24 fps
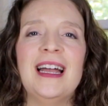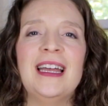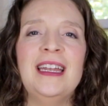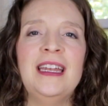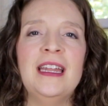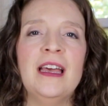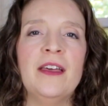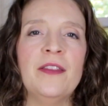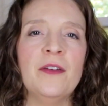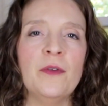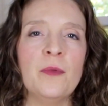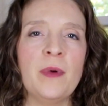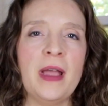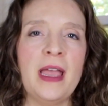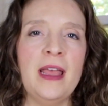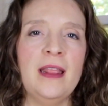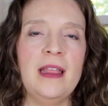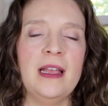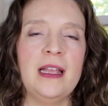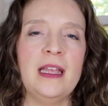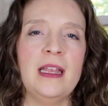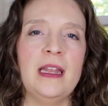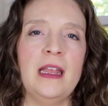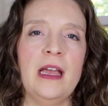Another way
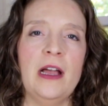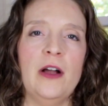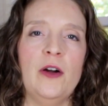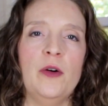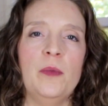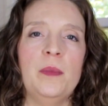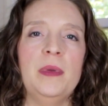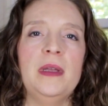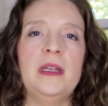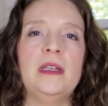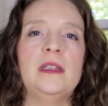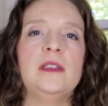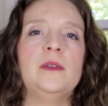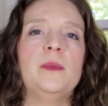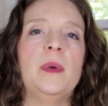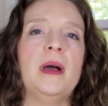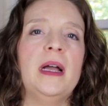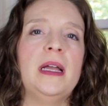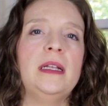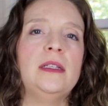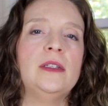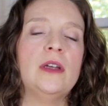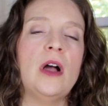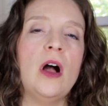that can help is
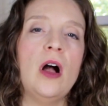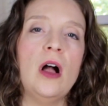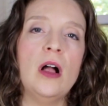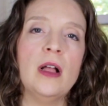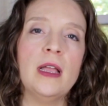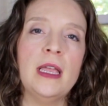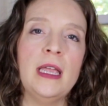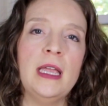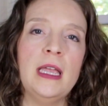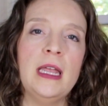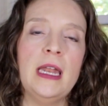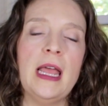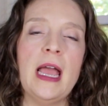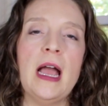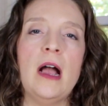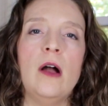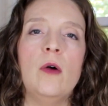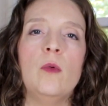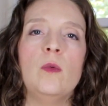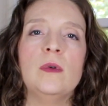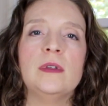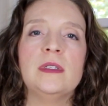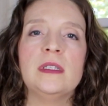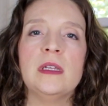by talking it
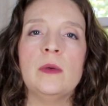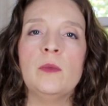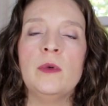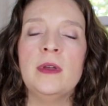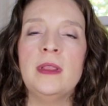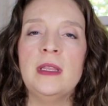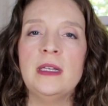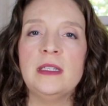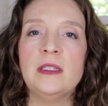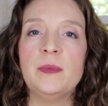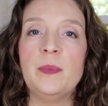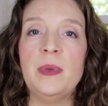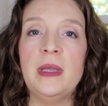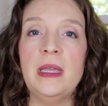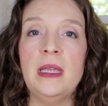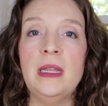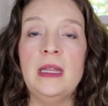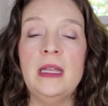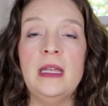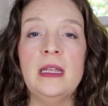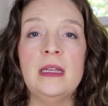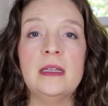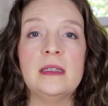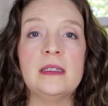out with someone that's
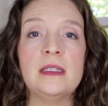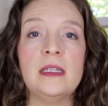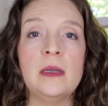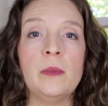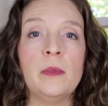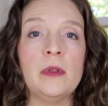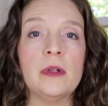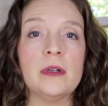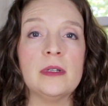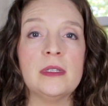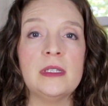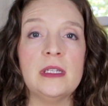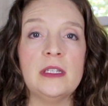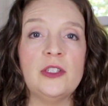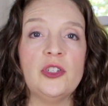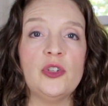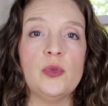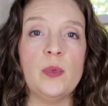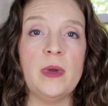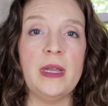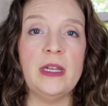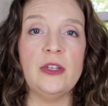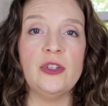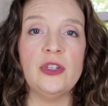been in a similar
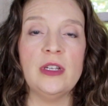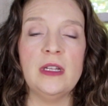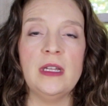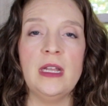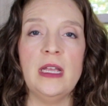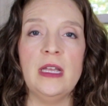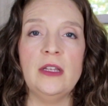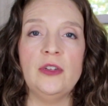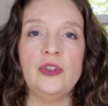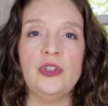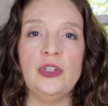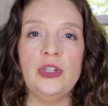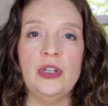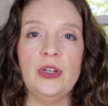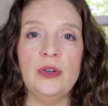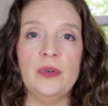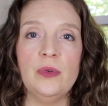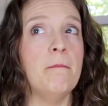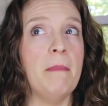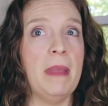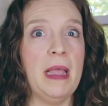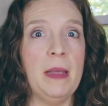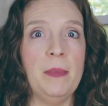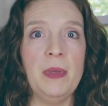situation as you.
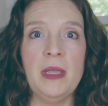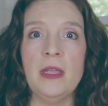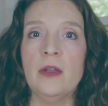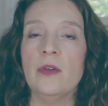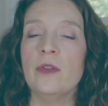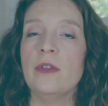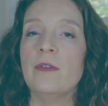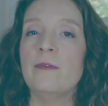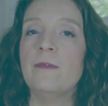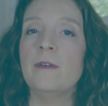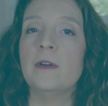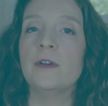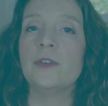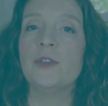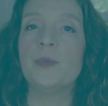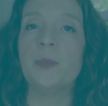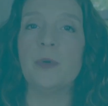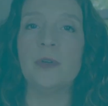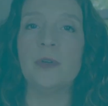Maybe you're the first